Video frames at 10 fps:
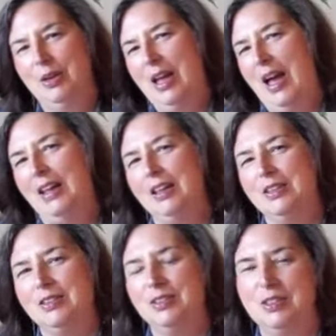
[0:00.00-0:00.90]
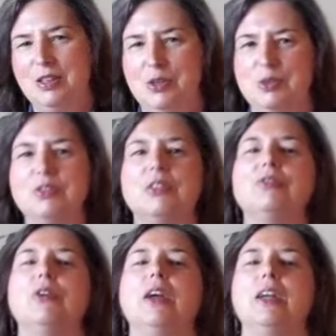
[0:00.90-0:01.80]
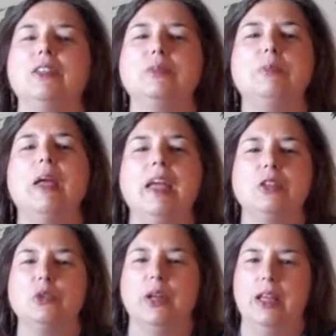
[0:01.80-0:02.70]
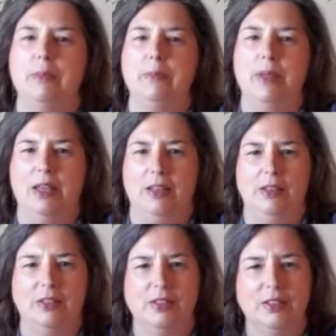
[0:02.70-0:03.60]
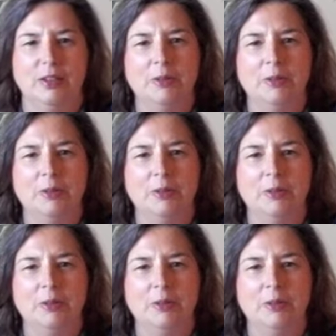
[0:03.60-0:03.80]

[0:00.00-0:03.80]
Alex used the phrase Patriot Myths,